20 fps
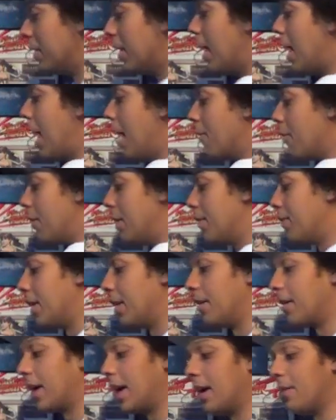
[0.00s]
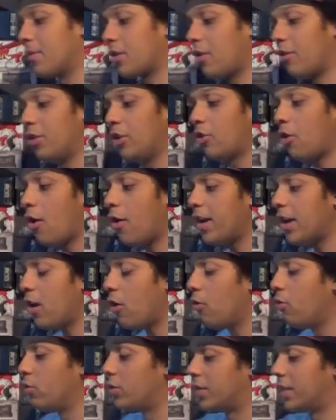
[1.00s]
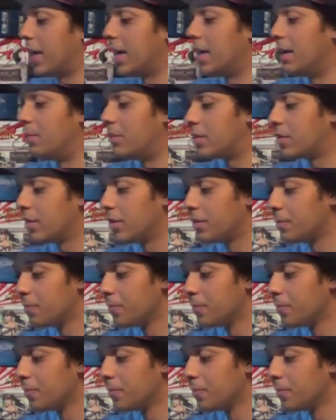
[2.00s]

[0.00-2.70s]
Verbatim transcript: No, I haven't got any video games. Go, you got any old games?